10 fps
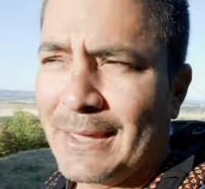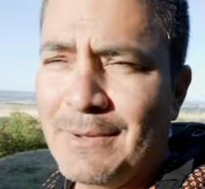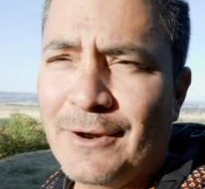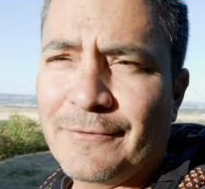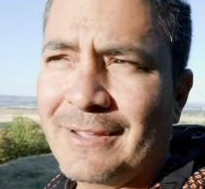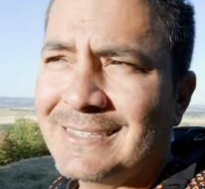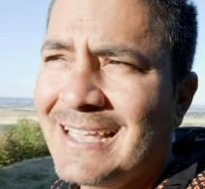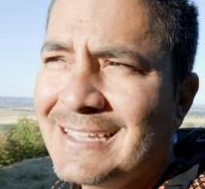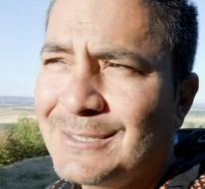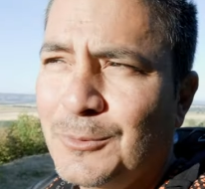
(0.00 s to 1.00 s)
the Camino
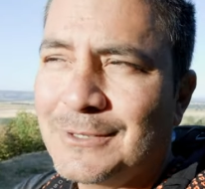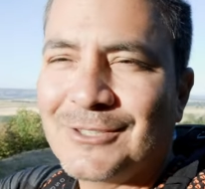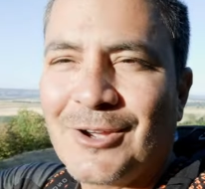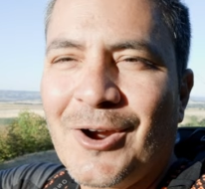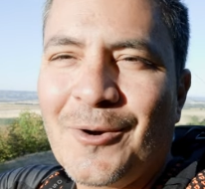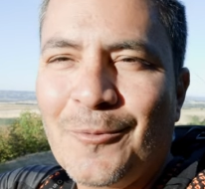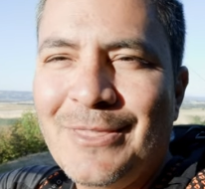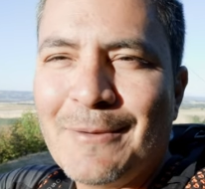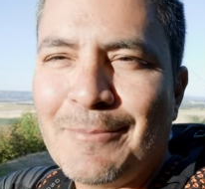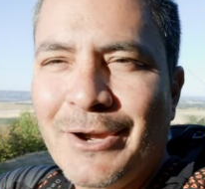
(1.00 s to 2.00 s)
Frances, we start
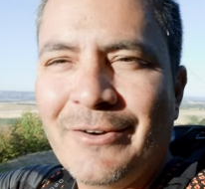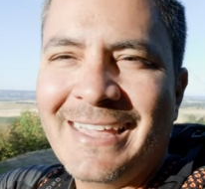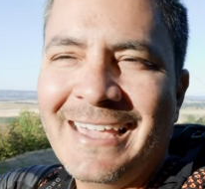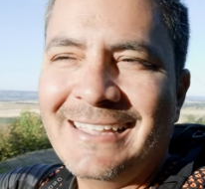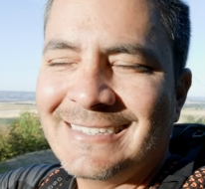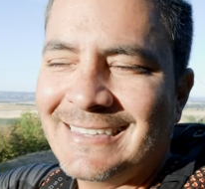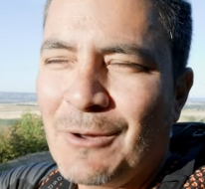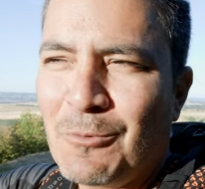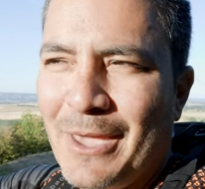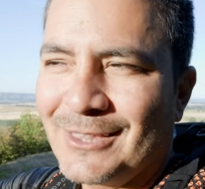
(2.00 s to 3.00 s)
with the Pyrenees,
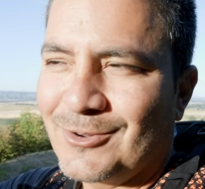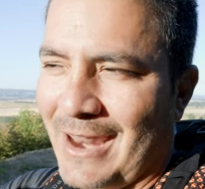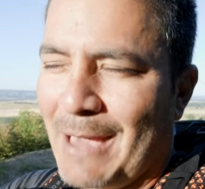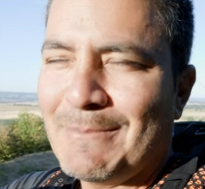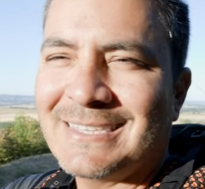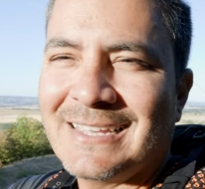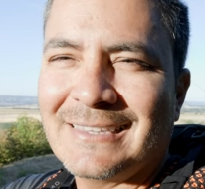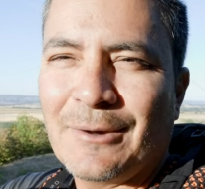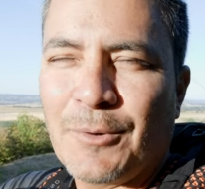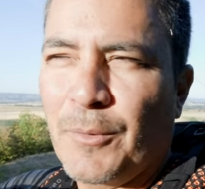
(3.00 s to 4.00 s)
then we enter La
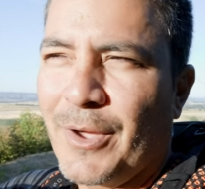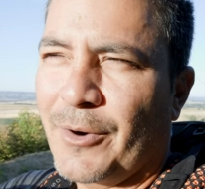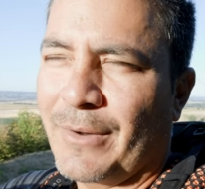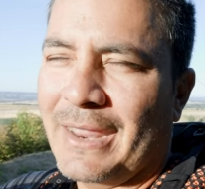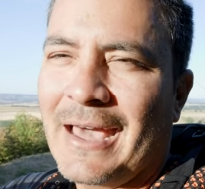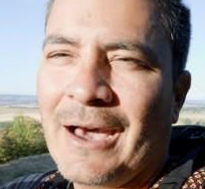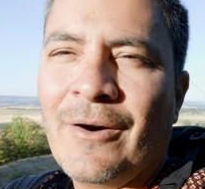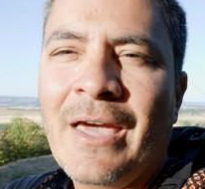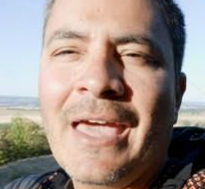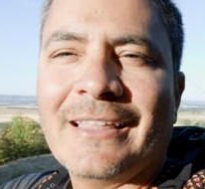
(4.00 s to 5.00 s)
Meseta, where we are right
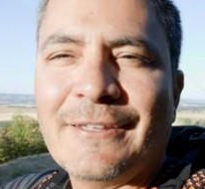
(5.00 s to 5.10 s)
now.